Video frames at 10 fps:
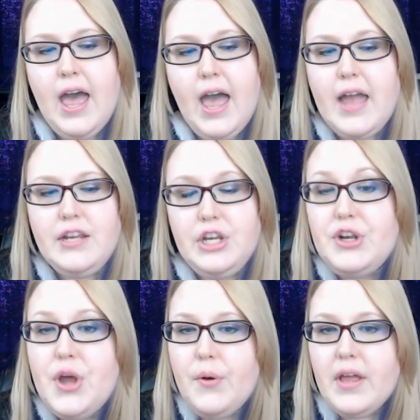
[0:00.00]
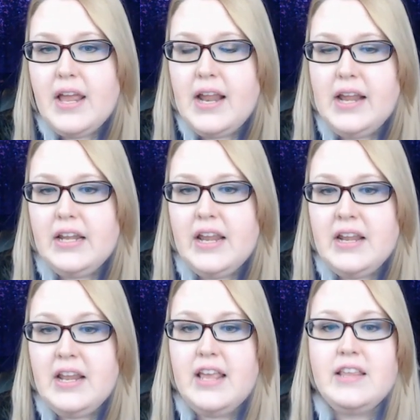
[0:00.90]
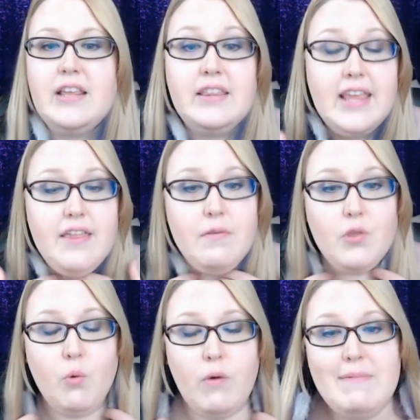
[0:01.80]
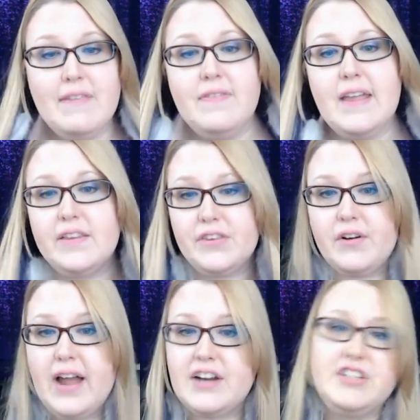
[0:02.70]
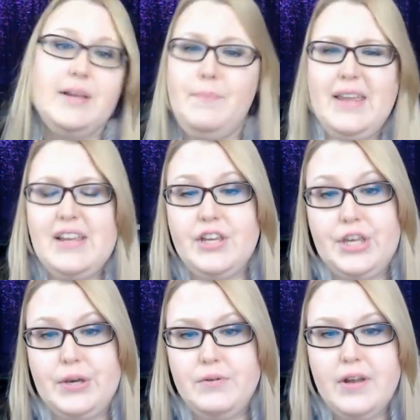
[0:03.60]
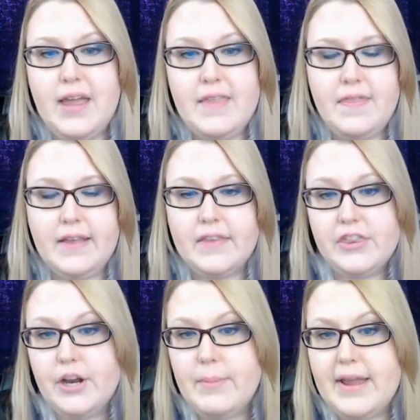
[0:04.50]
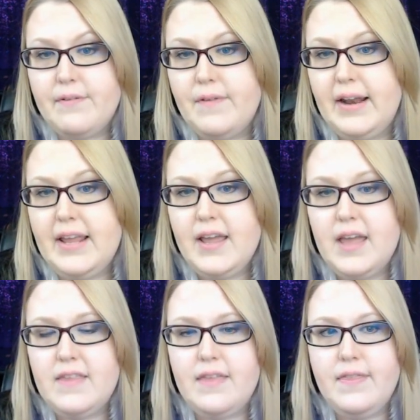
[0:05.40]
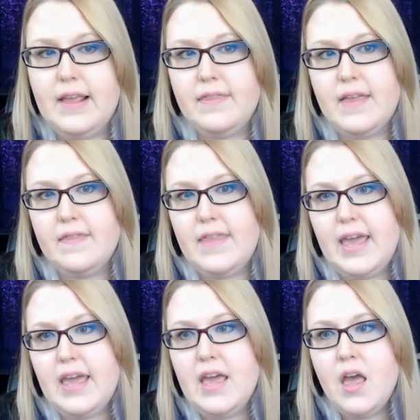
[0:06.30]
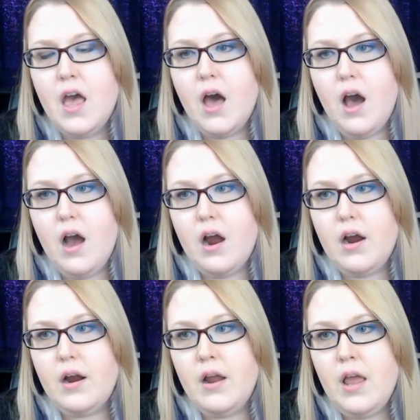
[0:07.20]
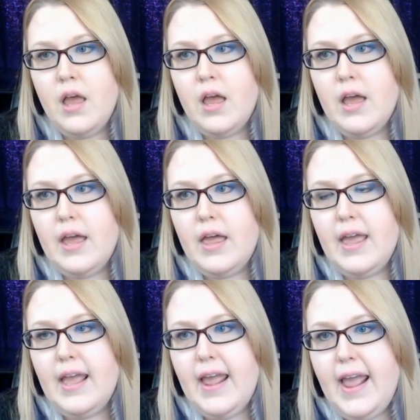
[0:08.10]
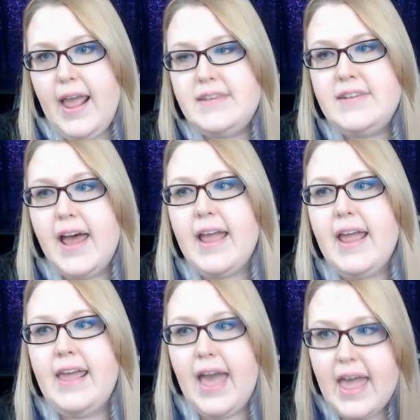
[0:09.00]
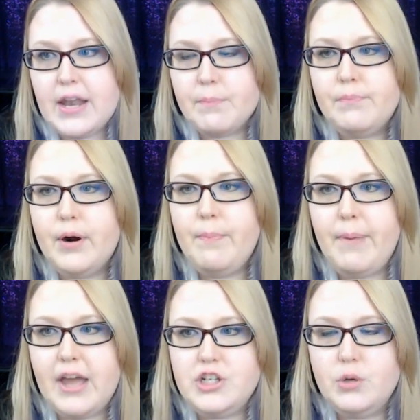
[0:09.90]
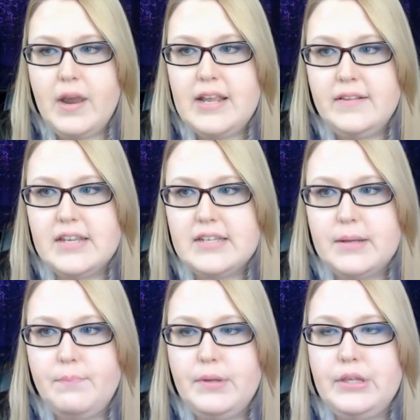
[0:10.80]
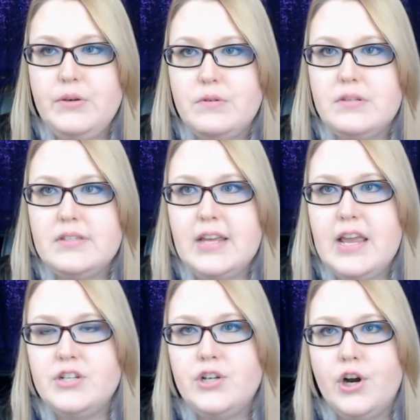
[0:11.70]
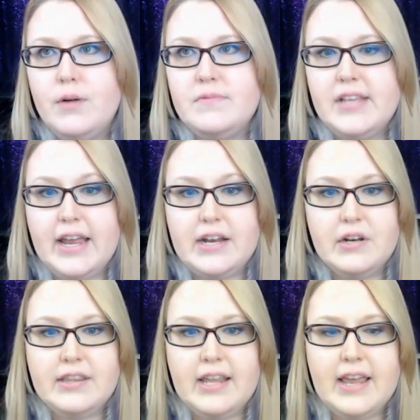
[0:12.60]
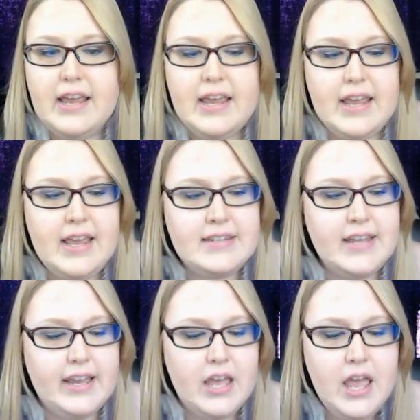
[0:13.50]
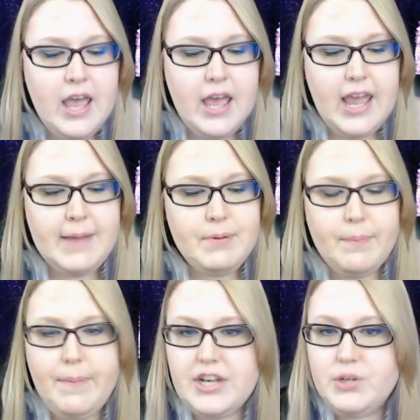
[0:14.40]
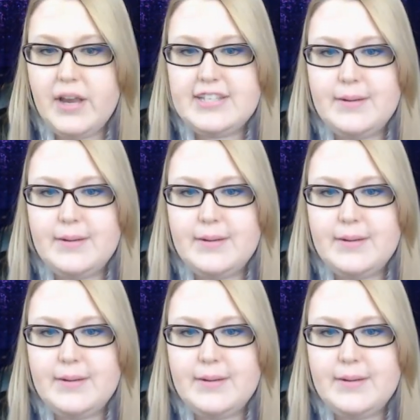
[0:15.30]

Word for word: And, you know, it, it, it, they the women think that they're actually being cute and they think that they're being funny and they think that they are it's again perpetuating this abuse in terms that that it's like it perpetuates